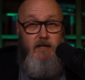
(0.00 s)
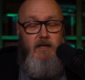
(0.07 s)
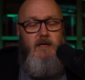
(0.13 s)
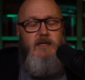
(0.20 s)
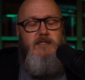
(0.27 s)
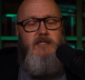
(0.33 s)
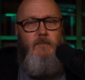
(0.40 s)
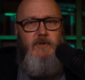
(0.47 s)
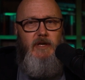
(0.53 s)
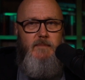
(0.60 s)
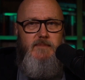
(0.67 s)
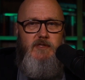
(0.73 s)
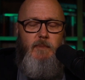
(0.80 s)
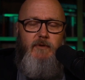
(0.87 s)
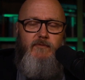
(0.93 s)

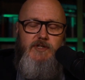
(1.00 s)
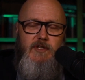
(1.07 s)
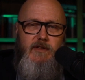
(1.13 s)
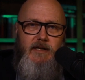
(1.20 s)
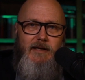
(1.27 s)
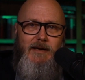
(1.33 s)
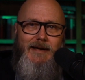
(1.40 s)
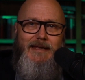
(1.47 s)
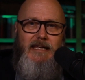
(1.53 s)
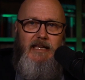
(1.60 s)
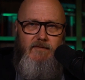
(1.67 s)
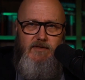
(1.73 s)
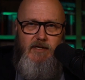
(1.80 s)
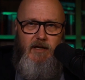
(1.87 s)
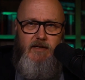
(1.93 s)
Sometimes the provision that God
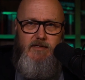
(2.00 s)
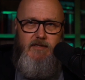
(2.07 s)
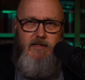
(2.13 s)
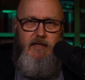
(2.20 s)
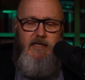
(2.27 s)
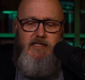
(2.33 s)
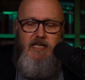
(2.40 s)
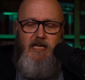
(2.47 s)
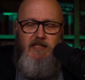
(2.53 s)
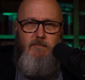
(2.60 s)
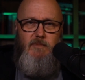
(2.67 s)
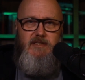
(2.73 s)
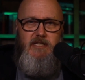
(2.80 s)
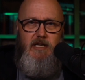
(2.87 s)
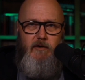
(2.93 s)
gives us is not the
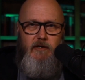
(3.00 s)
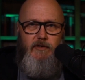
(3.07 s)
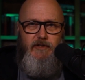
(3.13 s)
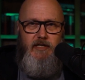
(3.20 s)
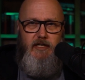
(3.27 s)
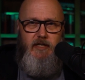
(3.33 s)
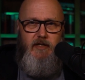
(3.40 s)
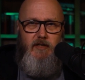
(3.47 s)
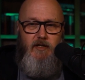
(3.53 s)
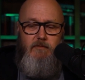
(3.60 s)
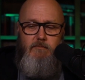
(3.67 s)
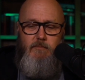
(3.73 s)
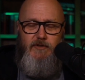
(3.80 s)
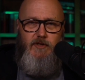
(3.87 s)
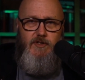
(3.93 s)
material need,
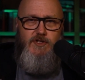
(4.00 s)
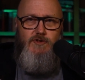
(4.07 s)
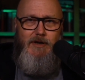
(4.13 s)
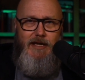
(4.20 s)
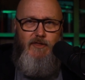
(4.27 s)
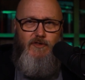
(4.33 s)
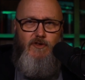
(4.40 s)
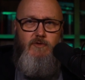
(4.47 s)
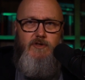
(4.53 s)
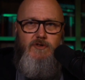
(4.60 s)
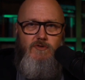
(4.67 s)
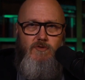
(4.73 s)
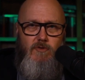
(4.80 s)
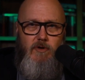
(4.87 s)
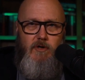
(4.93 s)
but the strength to
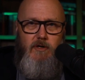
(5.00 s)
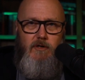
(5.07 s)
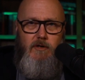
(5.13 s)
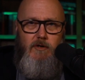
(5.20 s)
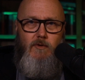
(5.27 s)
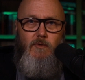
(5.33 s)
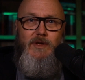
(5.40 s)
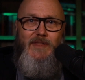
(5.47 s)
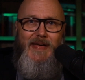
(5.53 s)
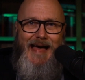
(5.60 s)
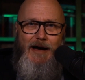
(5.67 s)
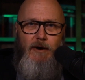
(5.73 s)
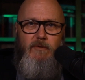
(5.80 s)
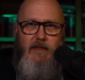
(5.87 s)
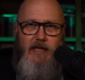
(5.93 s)
endure
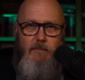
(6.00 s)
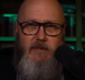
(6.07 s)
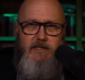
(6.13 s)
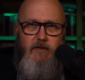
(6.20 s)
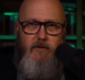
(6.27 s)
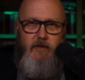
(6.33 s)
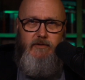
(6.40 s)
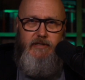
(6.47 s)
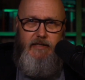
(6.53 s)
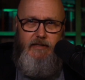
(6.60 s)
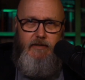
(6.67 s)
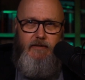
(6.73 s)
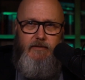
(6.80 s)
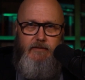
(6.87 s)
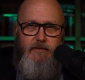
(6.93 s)
without that material
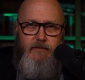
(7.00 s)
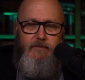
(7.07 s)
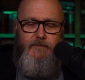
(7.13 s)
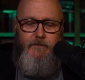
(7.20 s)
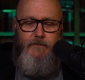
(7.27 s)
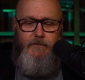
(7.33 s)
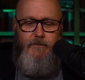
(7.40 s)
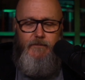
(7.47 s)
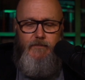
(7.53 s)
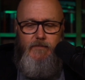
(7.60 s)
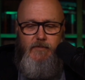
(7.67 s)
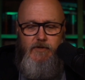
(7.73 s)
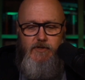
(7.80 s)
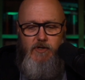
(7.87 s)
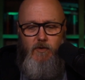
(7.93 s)
need.
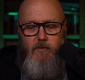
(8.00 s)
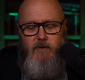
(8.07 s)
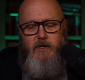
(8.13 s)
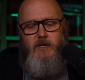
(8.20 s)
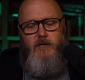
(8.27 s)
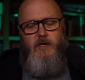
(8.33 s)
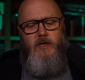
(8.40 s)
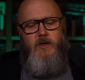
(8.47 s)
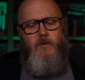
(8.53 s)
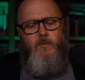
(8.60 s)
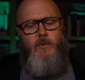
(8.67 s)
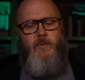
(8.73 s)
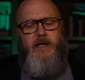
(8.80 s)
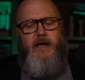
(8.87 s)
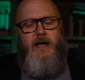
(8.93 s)
So
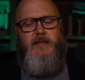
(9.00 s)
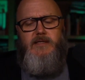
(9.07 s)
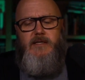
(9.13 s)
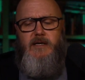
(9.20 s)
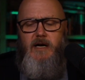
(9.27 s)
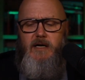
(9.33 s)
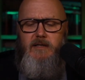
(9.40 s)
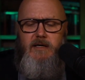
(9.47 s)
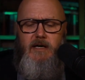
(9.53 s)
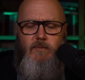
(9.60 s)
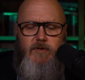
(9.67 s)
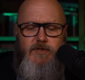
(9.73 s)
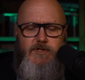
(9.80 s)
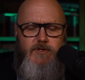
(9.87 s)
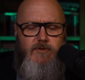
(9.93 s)
when we ask God, God,
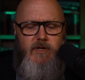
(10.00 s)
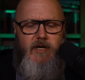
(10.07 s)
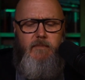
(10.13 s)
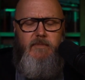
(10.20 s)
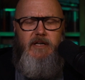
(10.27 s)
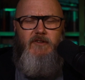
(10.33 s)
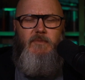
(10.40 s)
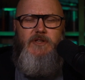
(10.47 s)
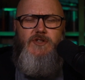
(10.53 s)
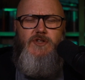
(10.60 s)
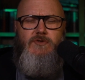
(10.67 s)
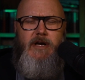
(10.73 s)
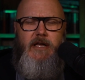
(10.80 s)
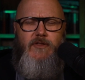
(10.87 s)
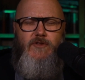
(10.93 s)
would you give me
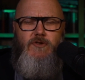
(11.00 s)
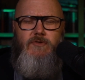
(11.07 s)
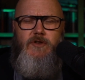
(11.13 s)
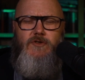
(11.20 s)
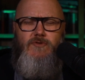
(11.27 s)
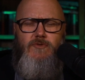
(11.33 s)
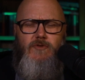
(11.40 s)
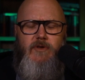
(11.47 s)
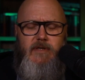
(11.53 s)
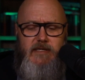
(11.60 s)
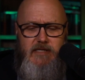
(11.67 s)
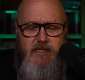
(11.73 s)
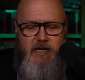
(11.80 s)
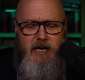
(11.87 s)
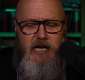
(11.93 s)
strength to endure
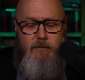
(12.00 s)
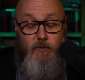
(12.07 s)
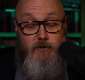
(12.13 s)
this time?